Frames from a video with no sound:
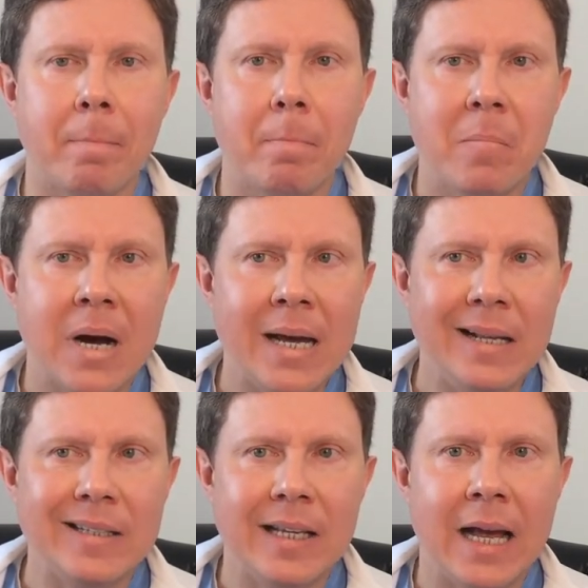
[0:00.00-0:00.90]

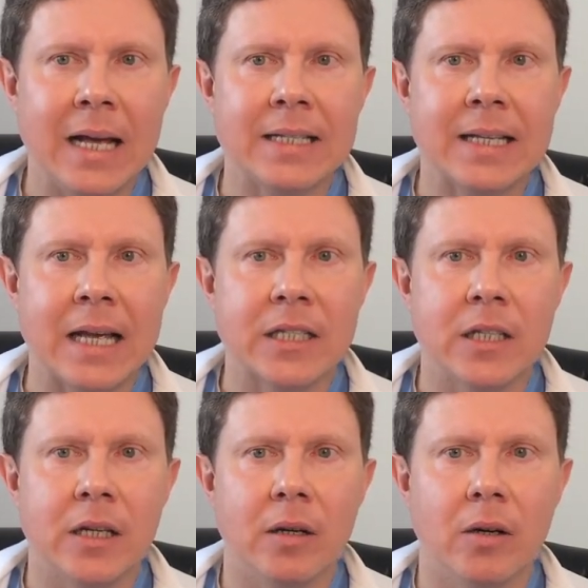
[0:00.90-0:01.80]
my task
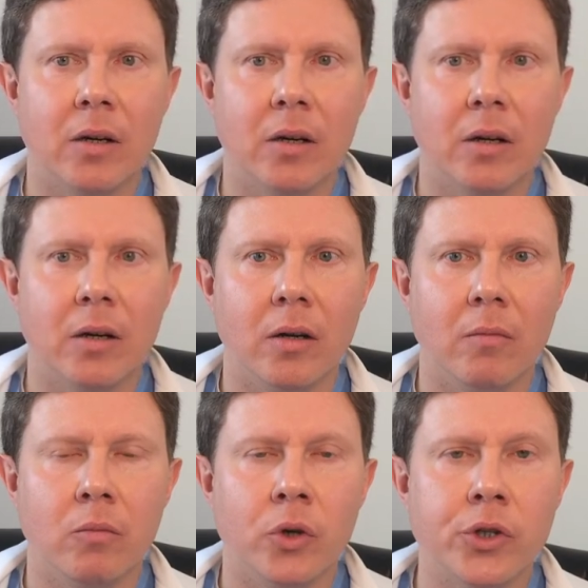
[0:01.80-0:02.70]
as a,
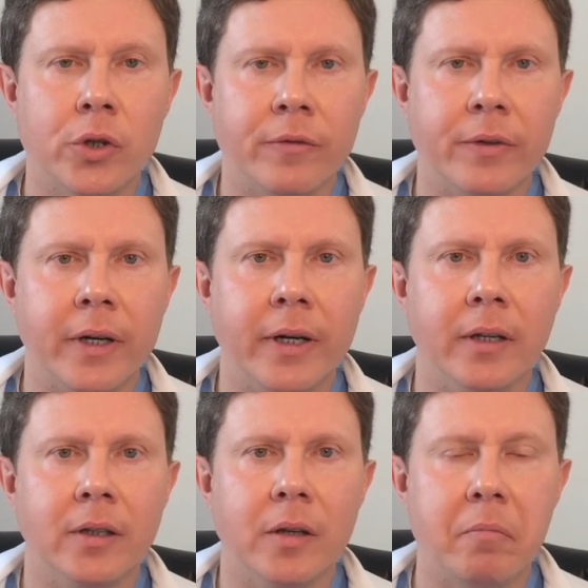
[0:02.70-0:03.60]
a board
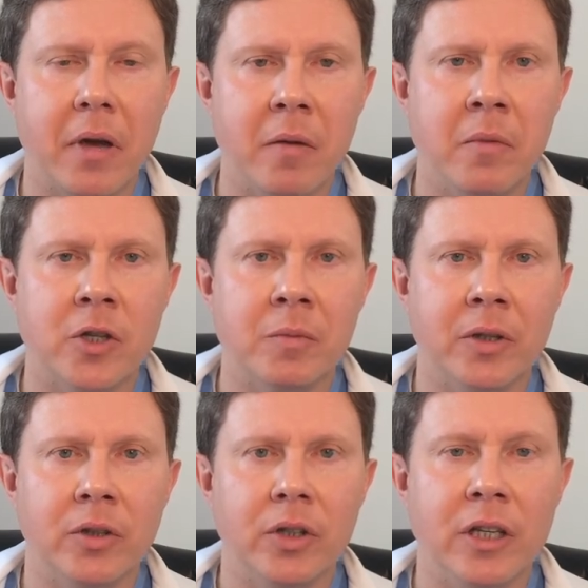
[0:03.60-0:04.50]
certified pain
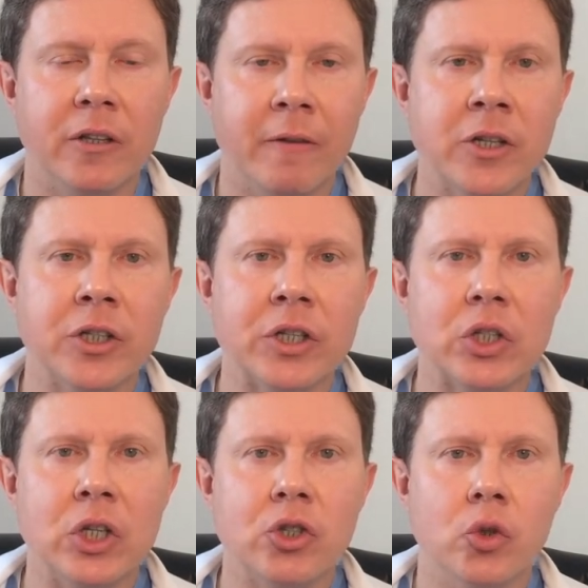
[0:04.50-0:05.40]
management
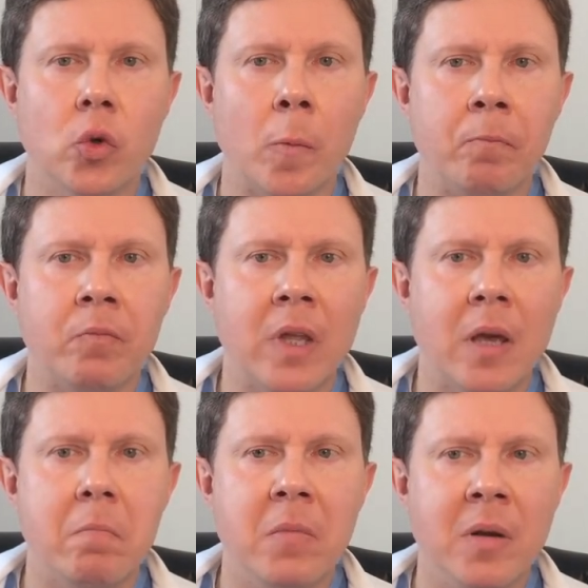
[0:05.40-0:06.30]
interventionalist is to
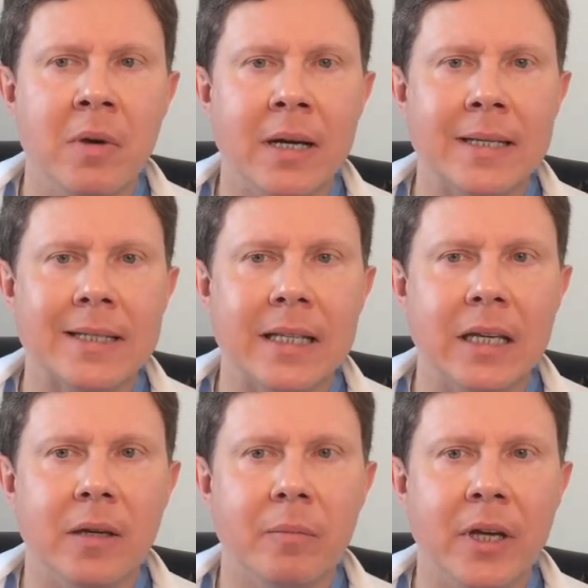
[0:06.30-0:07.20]
minimize
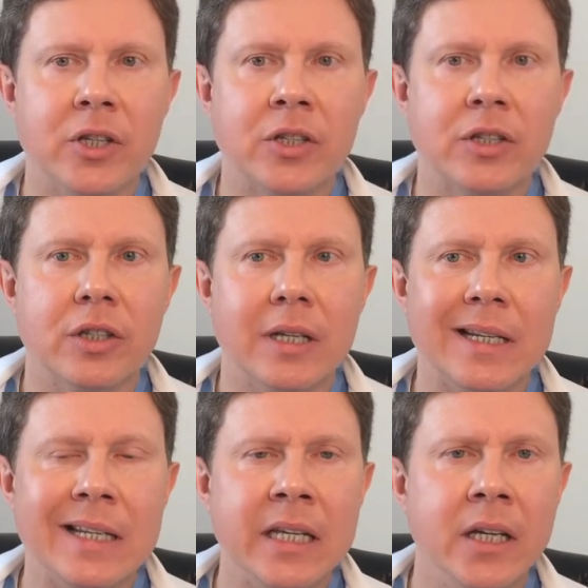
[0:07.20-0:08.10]
the patient's
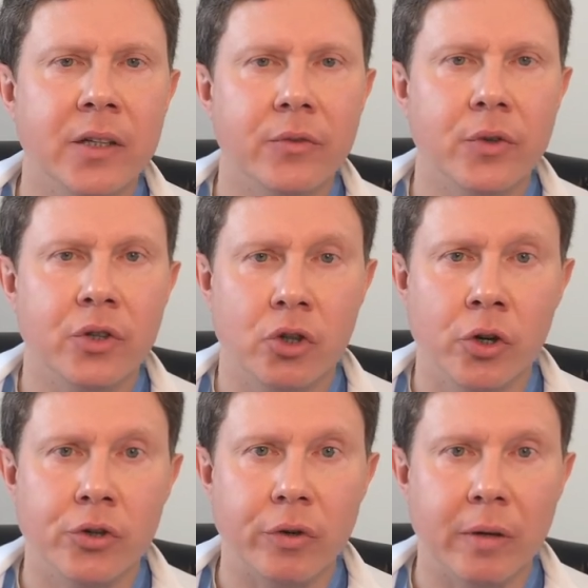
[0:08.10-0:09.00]
need for the
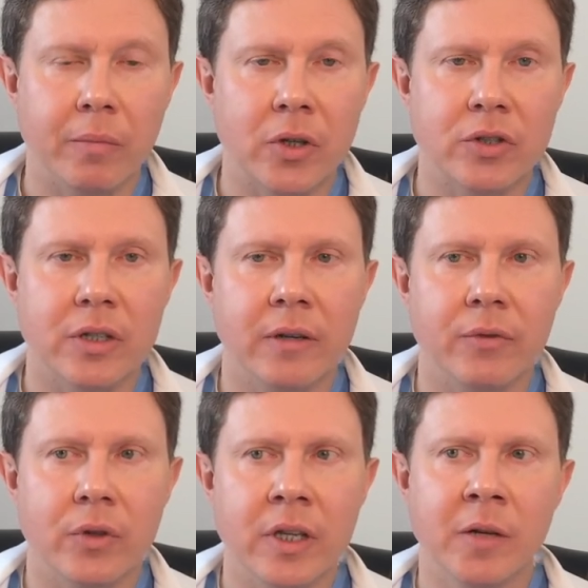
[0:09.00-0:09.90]
surgery. Because
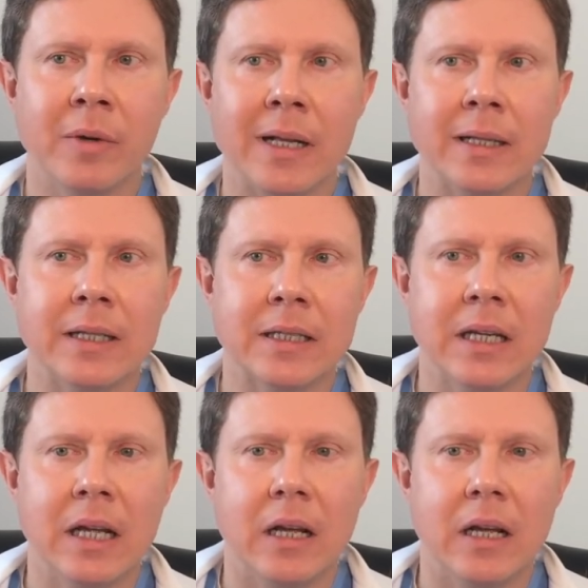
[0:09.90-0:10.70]
if you think about this,